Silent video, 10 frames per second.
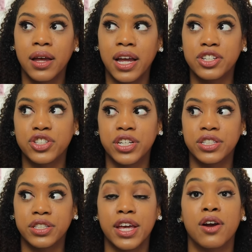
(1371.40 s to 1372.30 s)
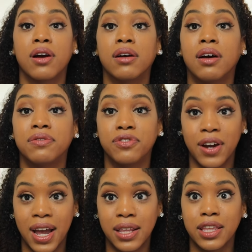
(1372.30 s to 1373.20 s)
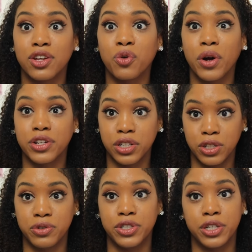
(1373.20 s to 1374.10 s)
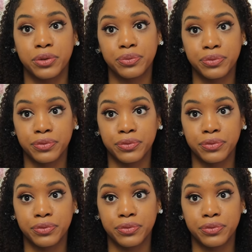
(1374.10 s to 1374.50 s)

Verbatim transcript: It's just they're afraid that they're going to lose you.